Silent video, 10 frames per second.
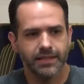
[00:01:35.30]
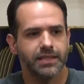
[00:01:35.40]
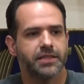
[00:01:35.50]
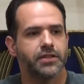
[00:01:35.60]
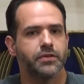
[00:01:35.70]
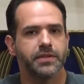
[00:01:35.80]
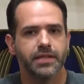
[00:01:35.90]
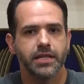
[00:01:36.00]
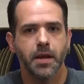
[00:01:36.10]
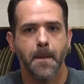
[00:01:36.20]
Excuse
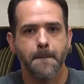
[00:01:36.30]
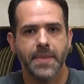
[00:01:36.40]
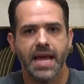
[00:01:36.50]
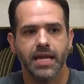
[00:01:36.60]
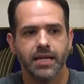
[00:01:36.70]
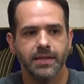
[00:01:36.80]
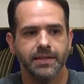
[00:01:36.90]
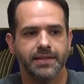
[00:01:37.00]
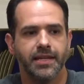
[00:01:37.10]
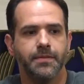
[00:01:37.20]
the banging on
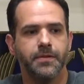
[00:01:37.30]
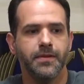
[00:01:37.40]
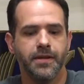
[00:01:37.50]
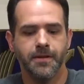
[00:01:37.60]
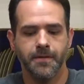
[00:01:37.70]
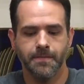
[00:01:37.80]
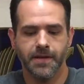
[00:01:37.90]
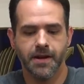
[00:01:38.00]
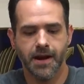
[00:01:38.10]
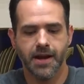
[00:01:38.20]
the table,
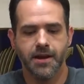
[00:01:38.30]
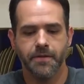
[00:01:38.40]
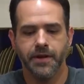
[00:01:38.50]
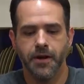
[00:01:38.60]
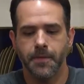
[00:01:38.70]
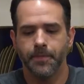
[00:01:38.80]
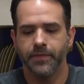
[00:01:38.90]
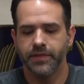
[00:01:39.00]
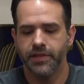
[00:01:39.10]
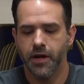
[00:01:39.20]
but all right, here we go.
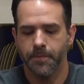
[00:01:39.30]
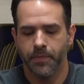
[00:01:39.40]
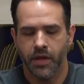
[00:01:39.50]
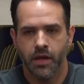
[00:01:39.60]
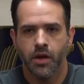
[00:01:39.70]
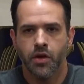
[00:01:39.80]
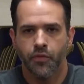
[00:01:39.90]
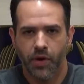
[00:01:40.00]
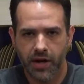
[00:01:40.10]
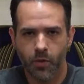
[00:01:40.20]
So
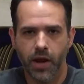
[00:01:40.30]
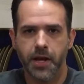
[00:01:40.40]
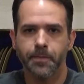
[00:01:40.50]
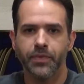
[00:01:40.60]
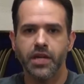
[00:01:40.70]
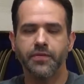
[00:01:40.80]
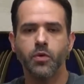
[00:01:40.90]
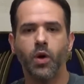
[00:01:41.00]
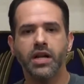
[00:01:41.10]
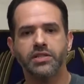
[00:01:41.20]
right away, if you
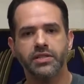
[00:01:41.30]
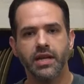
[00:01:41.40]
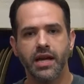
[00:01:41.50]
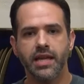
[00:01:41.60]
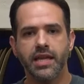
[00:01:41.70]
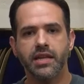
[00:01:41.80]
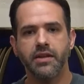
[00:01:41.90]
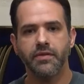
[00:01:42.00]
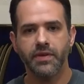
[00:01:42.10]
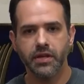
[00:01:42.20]
watched any
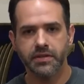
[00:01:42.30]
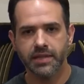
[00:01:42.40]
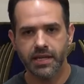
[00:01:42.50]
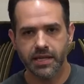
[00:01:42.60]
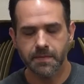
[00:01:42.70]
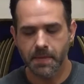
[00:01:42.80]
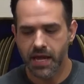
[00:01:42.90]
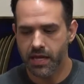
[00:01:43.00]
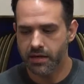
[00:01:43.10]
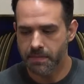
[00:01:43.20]
of the videos that he
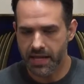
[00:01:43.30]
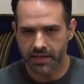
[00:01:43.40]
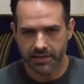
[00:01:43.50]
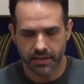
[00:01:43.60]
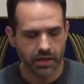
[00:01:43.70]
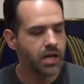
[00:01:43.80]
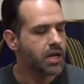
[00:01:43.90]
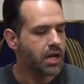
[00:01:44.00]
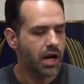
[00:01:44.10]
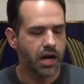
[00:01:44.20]
made, Matt Easton,
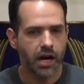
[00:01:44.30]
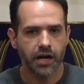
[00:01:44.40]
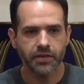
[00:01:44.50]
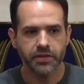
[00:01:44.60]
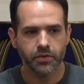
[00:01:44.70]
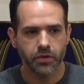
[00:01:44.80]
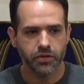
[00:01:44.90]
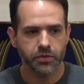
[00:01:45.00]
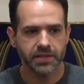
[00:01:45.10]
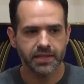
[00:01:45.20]
on these
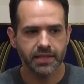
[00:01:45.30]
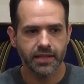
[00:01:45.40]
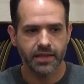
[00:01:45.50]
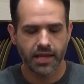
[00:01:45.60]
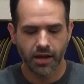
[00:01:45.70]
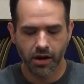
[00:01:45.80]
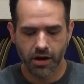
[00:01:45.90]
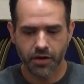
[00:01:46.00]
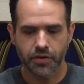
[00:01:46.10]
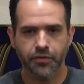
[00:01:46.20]
swords, you will see that they
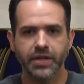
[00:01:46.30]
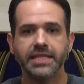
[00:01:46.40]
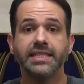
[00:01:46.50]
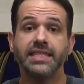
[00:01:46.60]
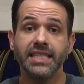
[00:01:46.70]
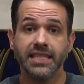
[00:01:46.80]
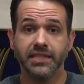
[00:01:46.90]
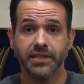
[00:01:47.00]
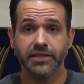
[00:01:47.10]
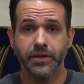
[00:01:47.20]
are
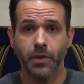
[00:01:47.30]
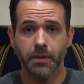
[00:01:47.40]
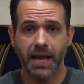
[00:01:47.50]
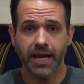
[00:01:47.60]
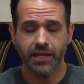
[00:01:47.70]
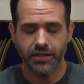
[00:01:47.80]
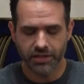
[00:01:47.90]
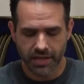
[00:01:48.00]
ridiculously well packaged.